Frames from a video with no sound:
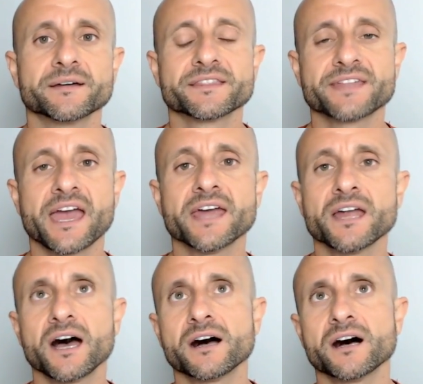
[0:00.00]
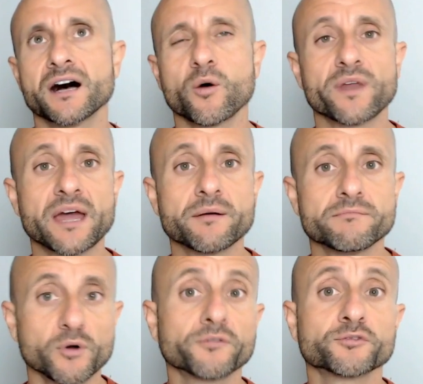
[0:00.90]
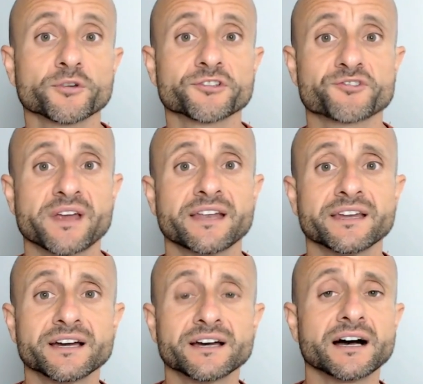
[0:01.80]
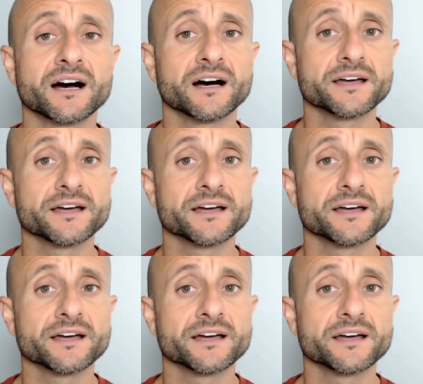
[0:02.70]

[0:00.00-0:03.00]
Then when I moved to Australia,